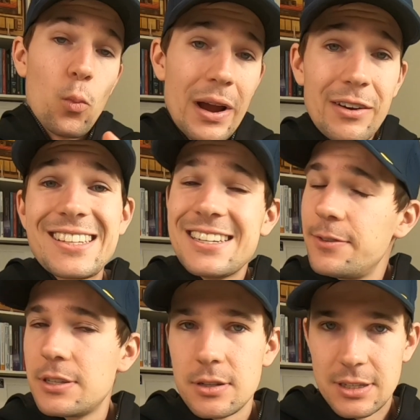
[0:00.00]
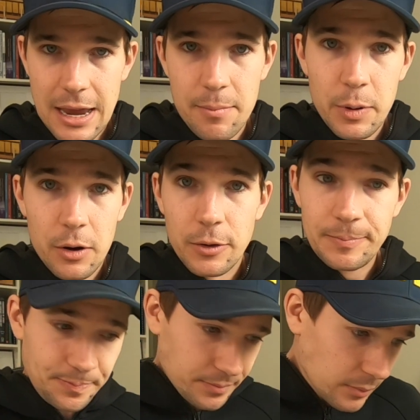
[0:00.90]
Where it differs to tempo
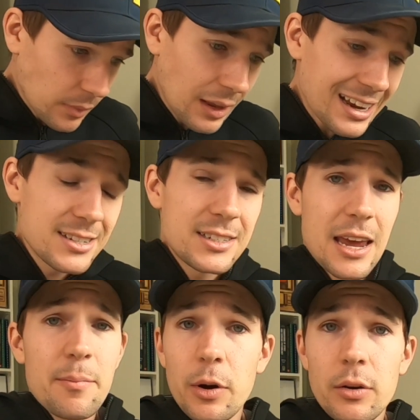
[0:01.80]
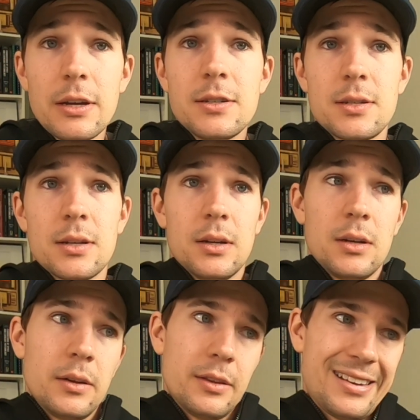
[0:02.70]
is
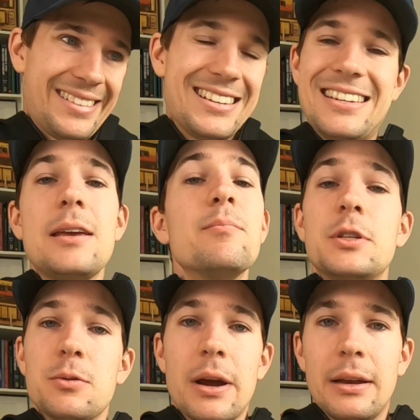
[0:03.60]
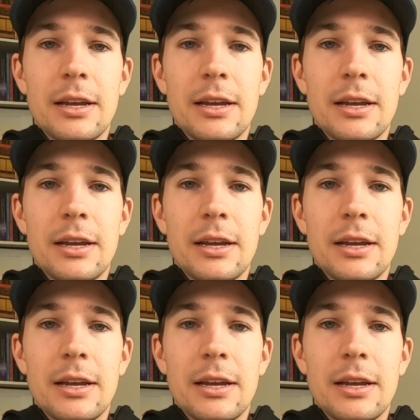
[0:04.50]
this in-between.